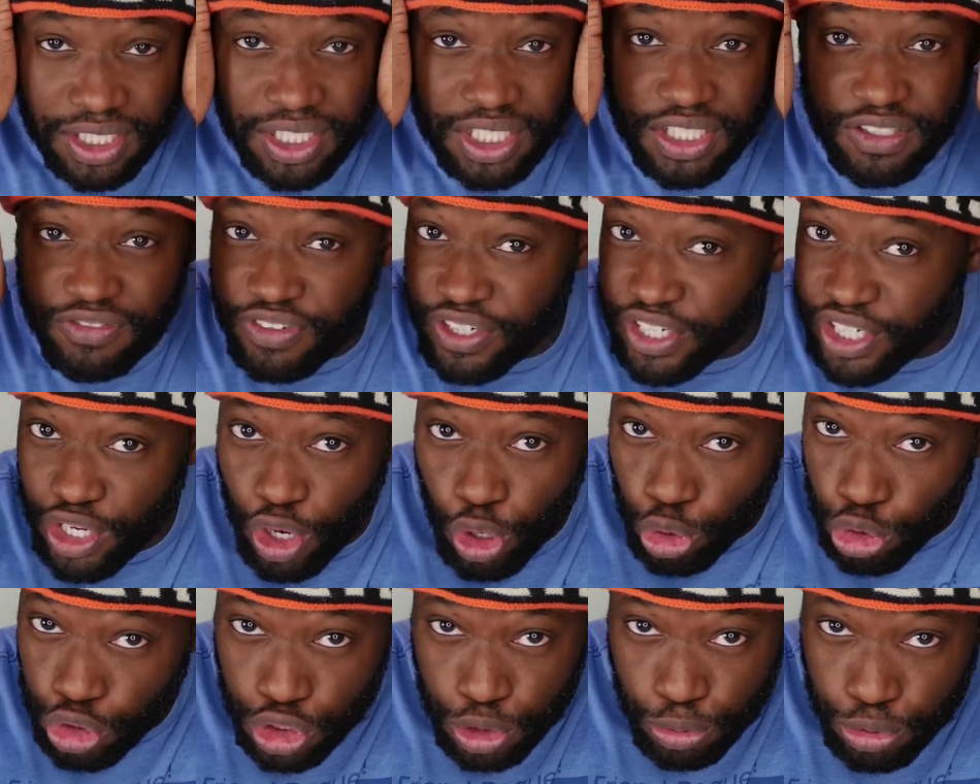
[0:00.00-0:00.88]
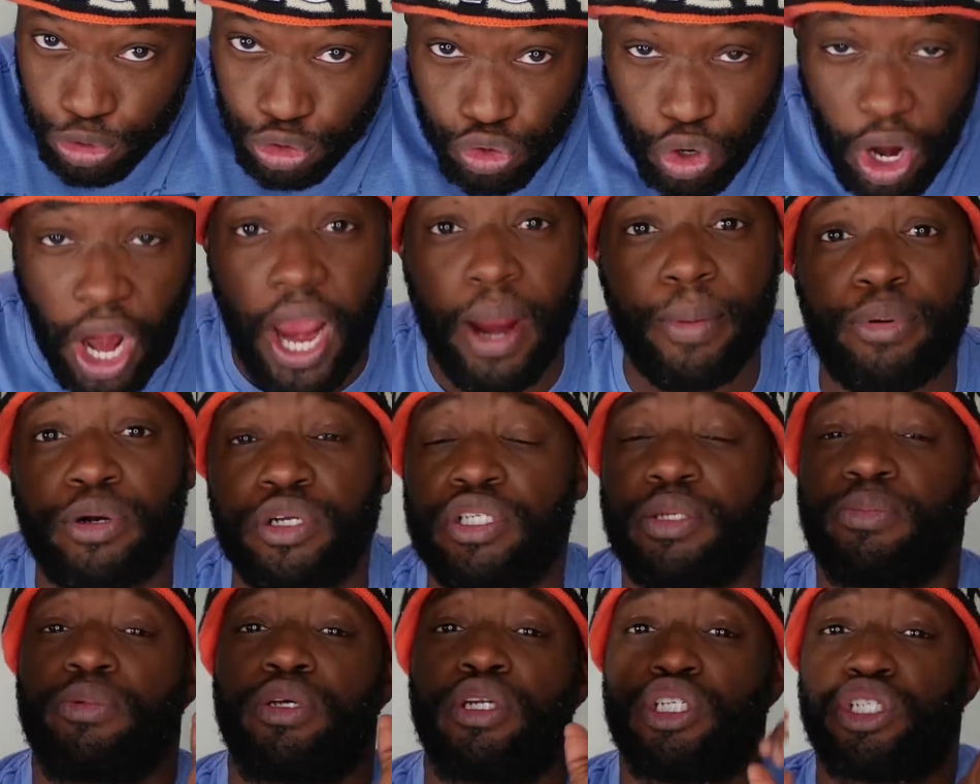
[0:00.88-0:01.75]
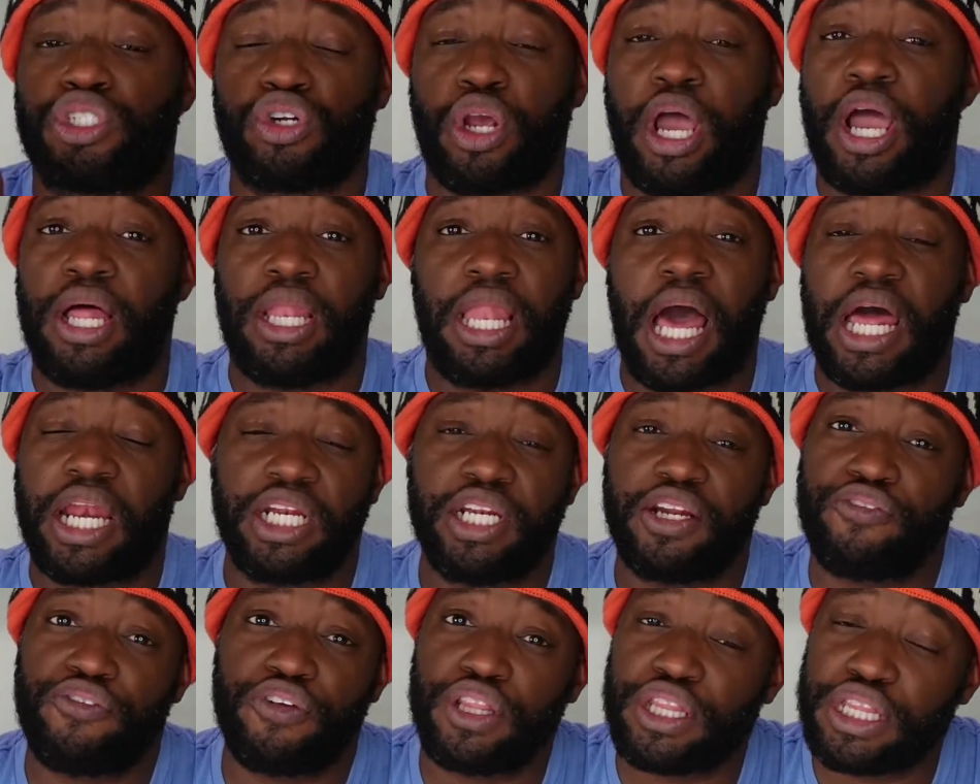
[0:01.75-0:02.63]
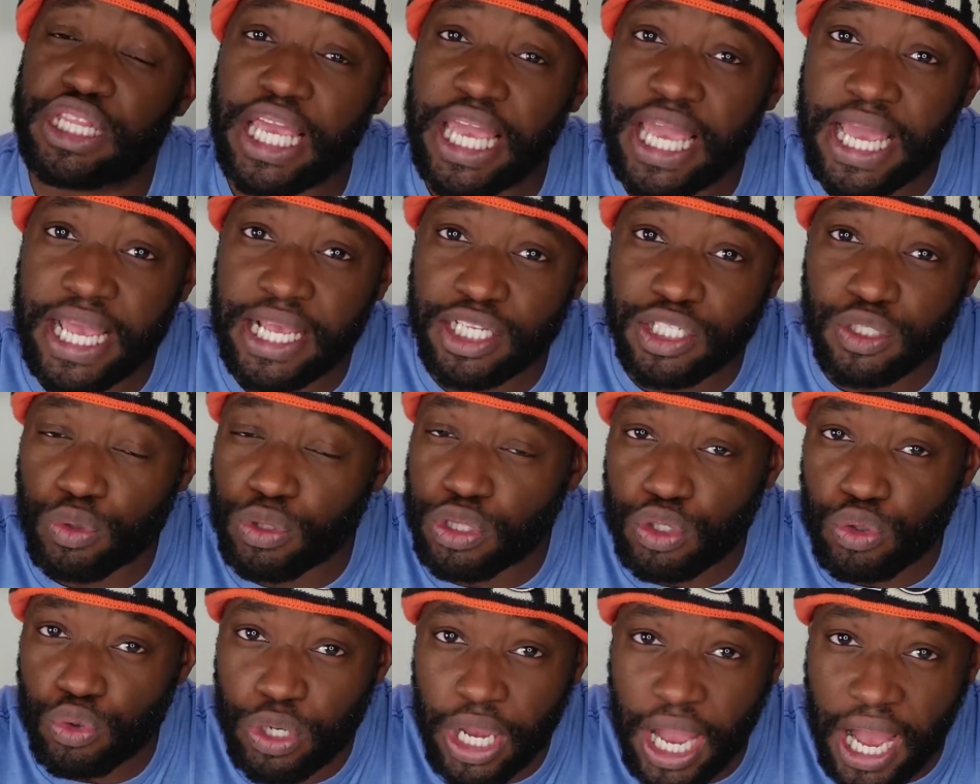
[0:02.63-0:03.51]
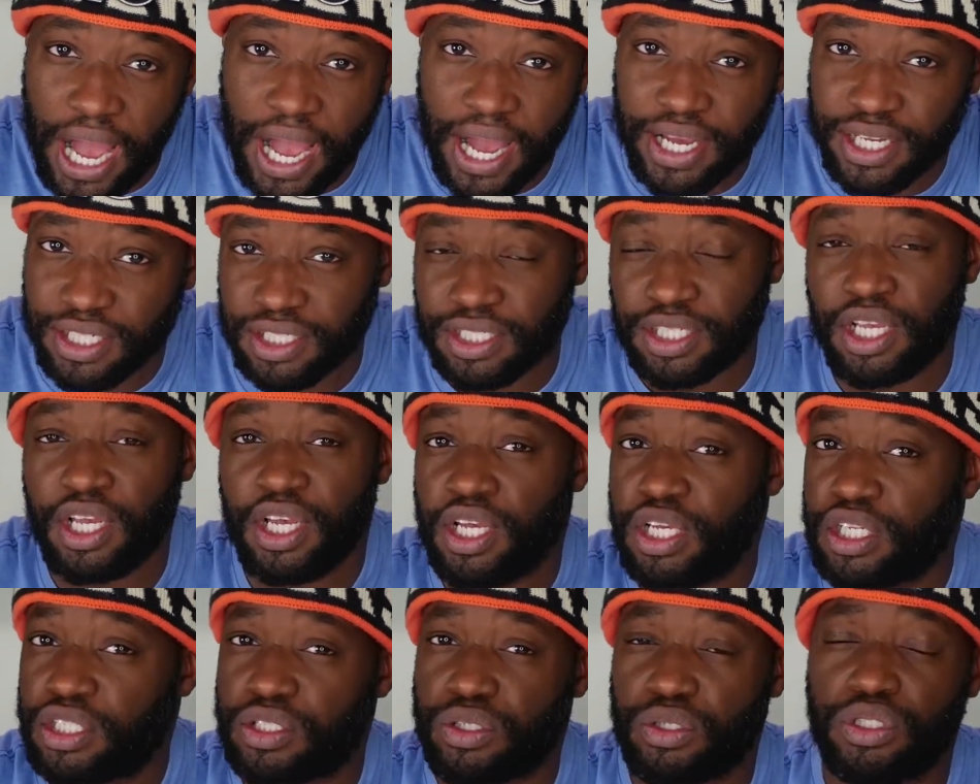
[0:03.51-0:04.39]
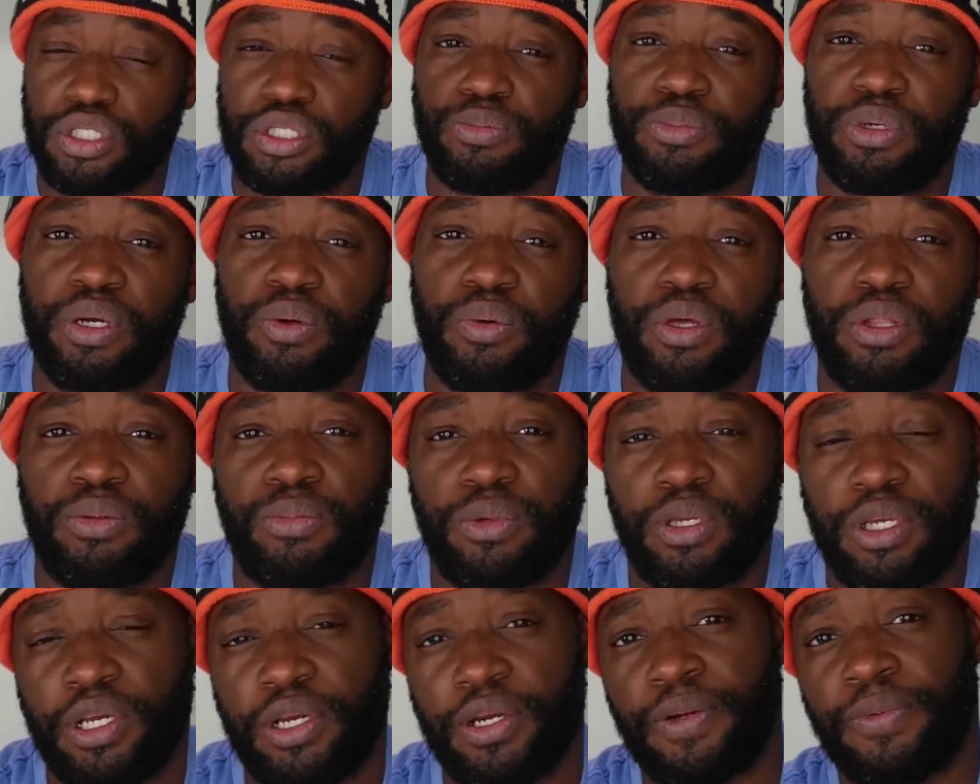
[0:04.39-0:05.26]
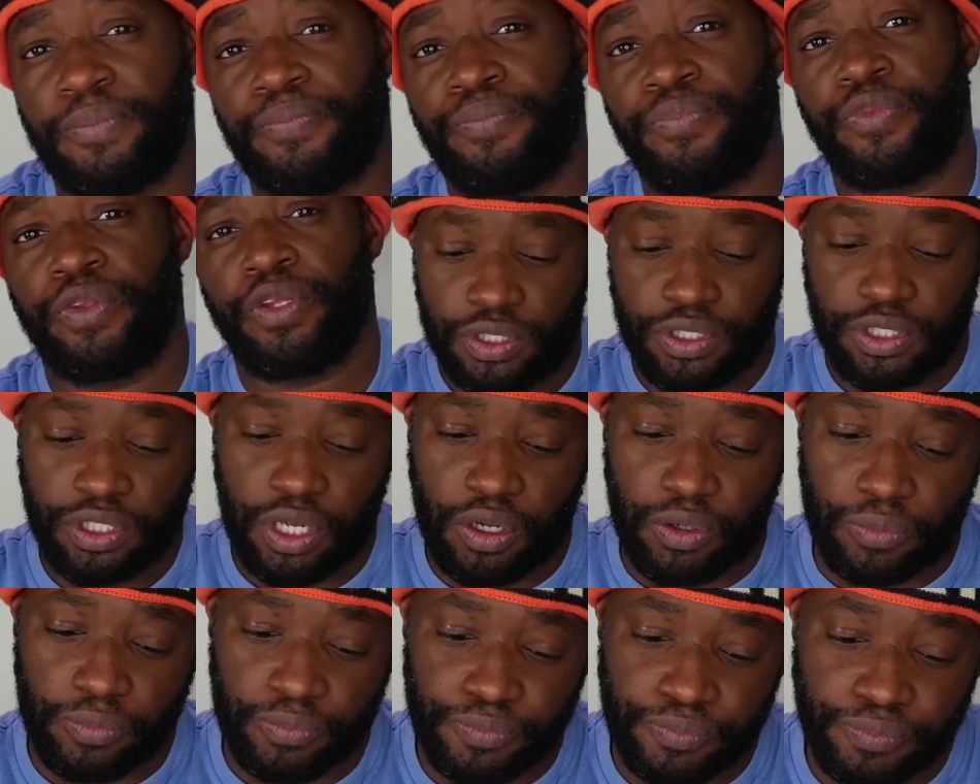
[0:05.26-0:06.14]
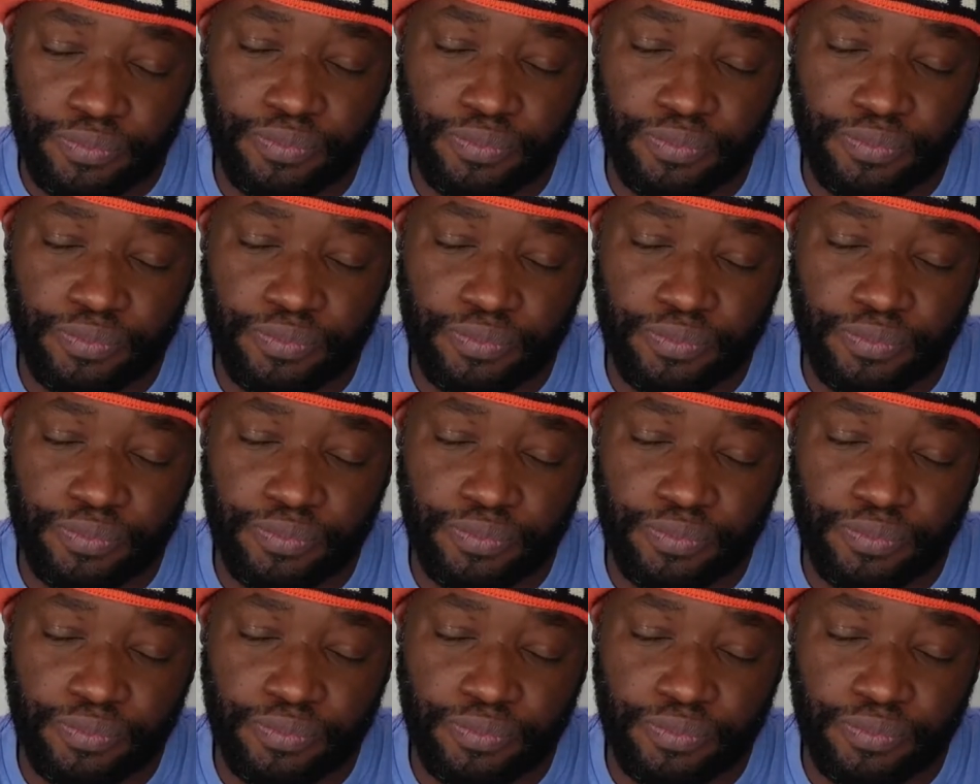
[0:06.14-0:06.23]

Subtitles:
these videos, subscribers, I'm gonna try a lot of different things with you guys. So just bear with me here. So,